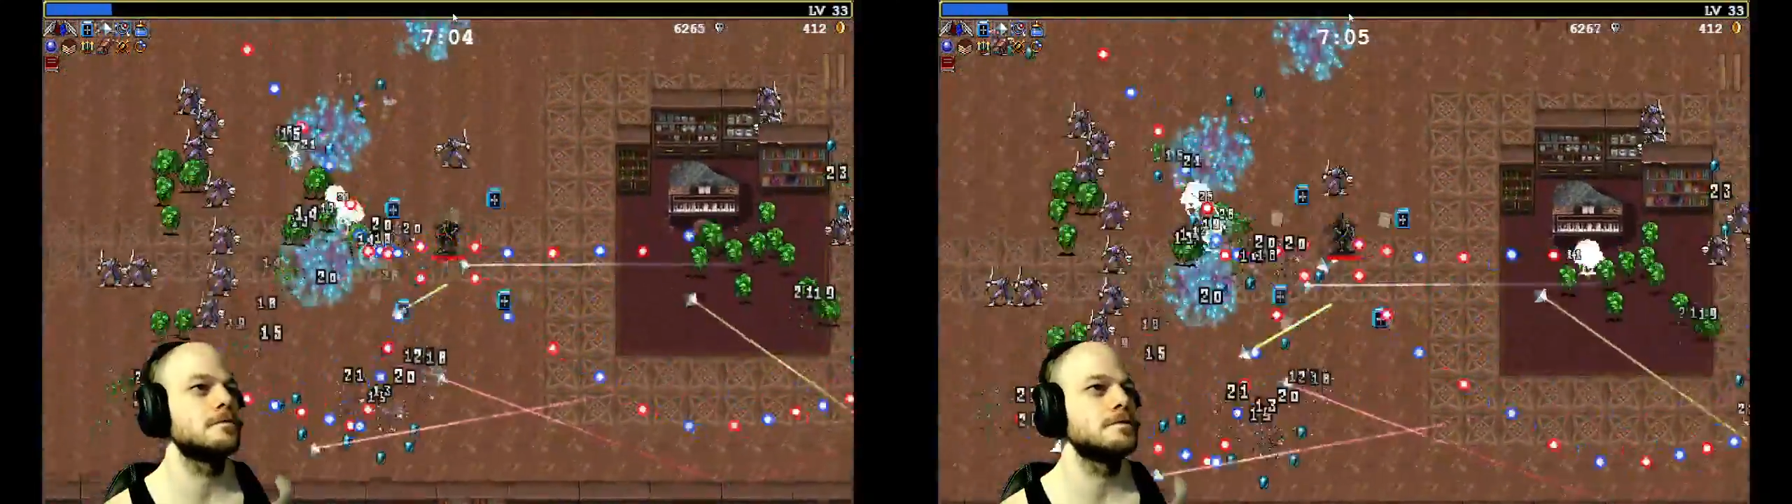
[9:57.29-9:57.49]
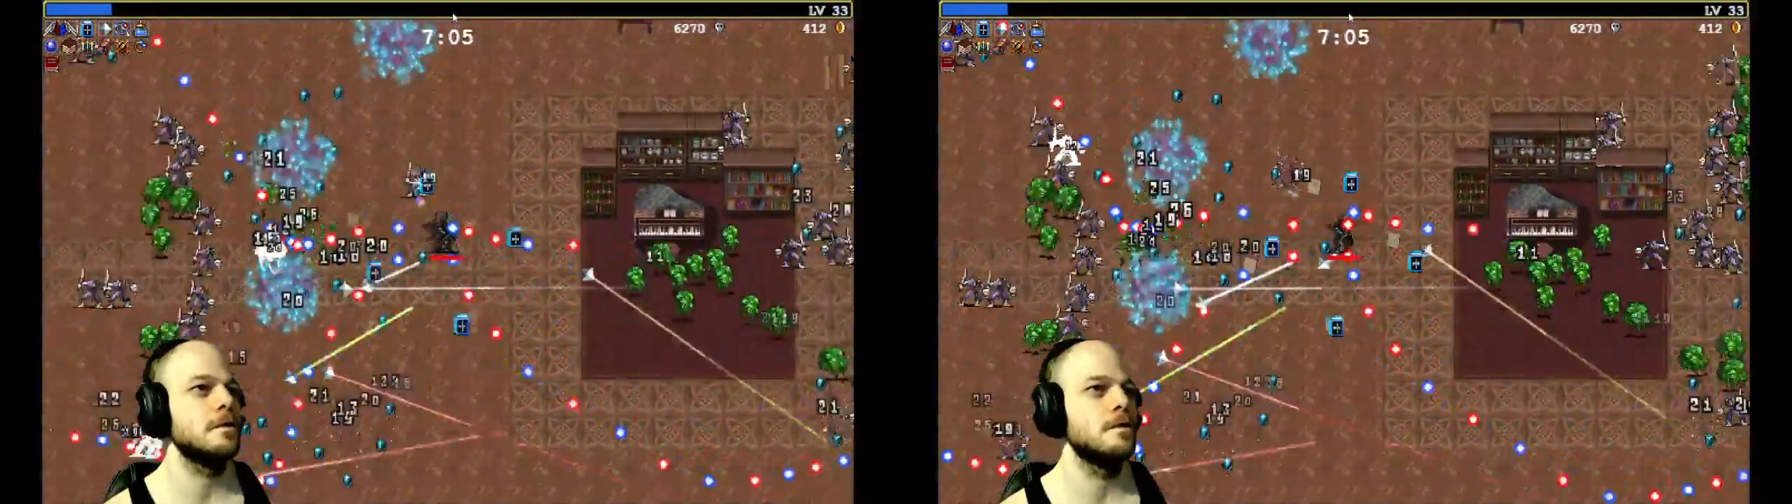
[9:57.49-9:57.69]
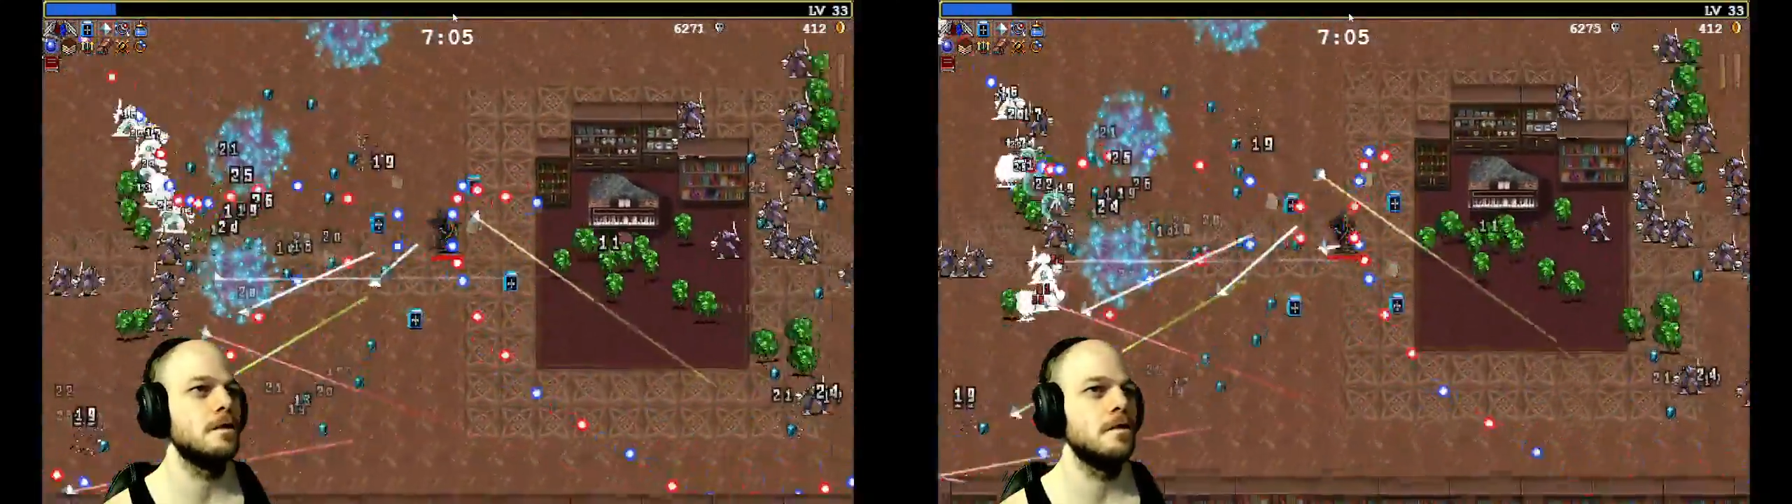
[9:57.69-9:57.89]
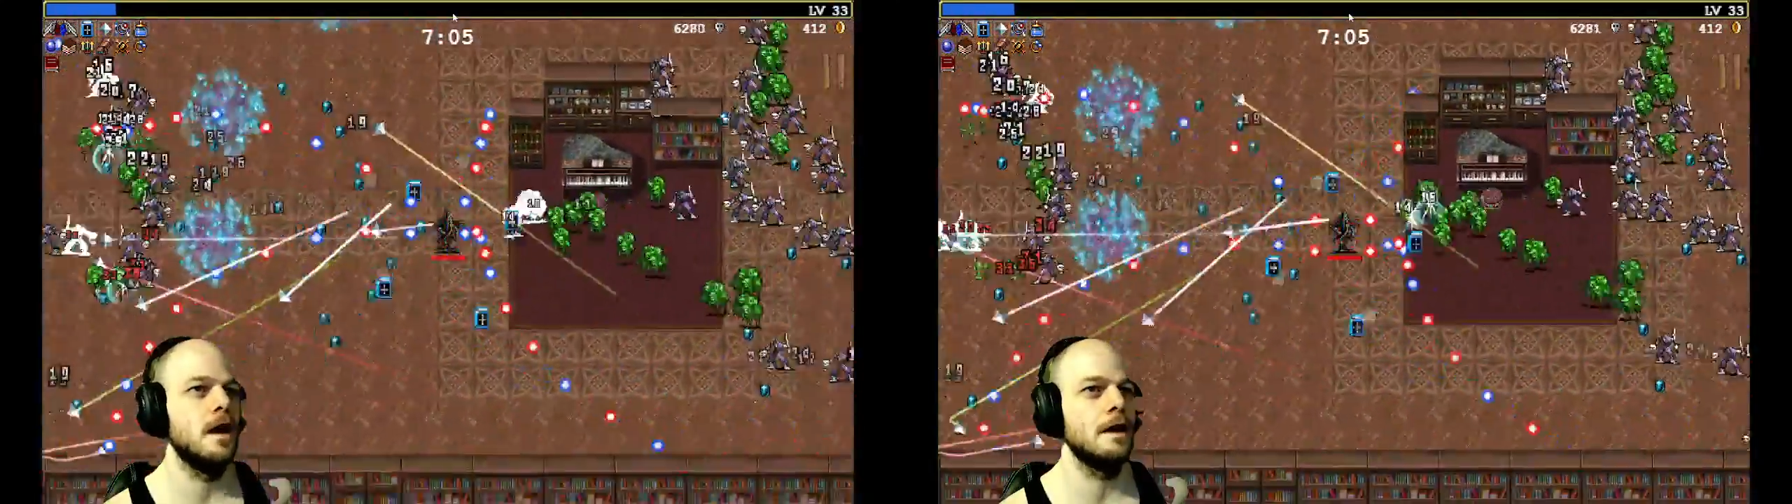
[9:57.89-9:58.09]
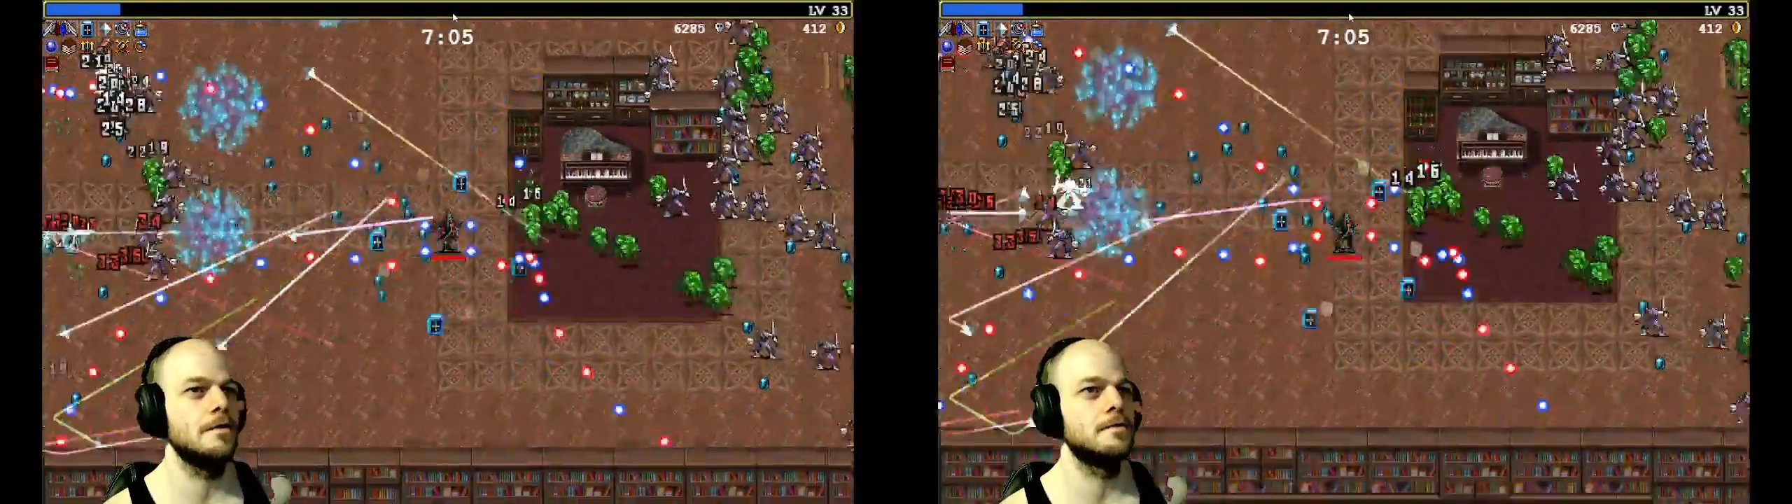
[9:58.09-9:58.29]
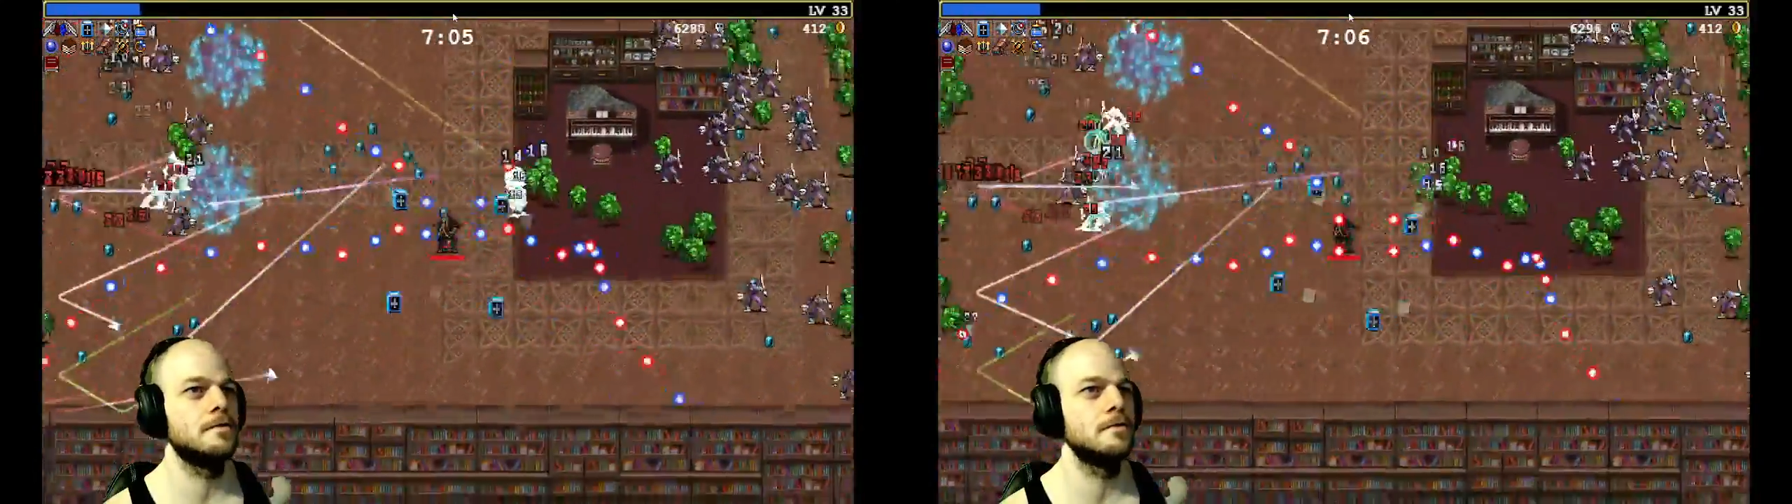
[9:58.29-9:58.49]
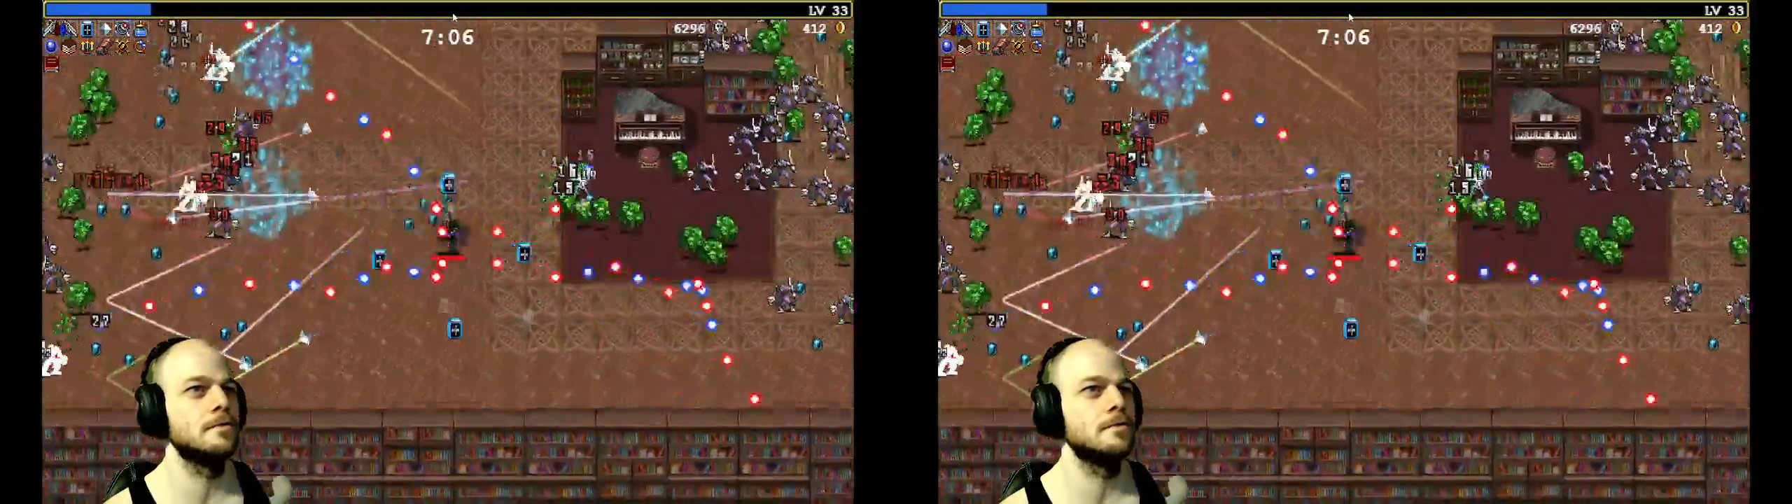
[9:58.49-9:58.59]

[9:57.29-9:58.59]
so I turned